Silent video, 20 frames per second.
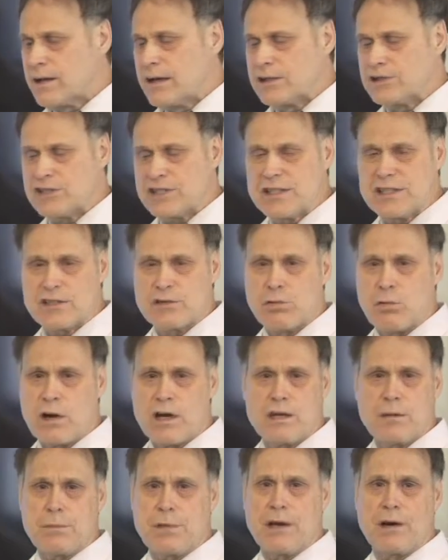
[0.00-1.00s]
and she just
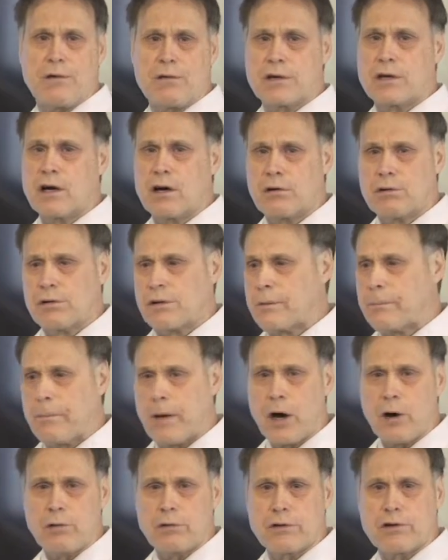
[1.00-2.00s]
wanted to be able to go to the
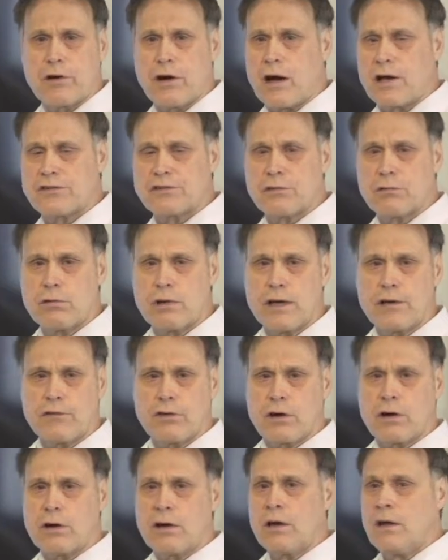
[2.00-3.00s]
boat across the
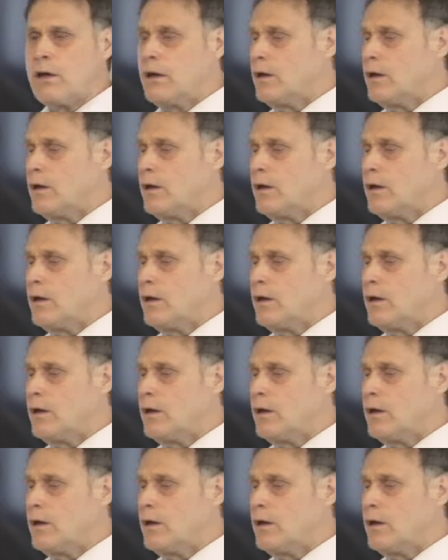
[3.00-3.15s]
river